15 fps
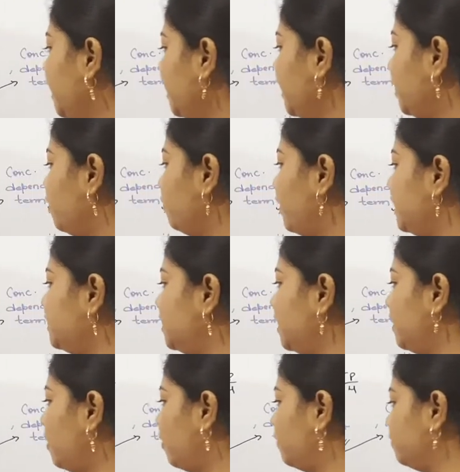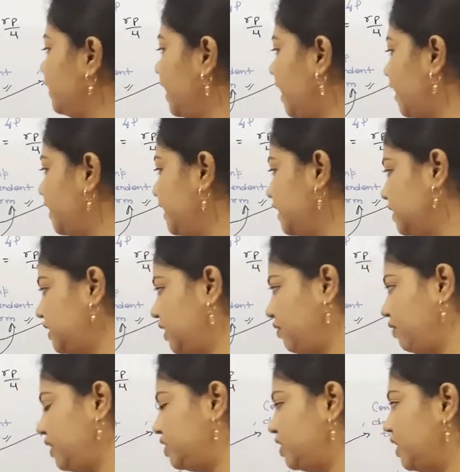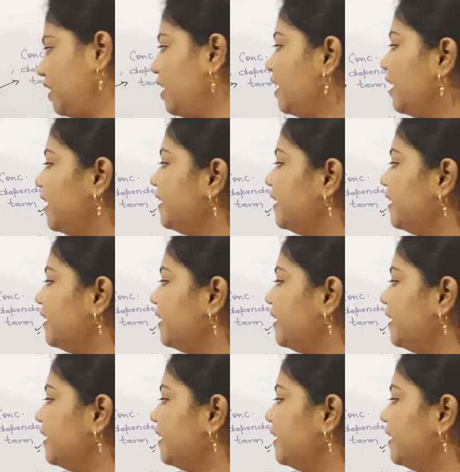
equation of the Arrhenius equation,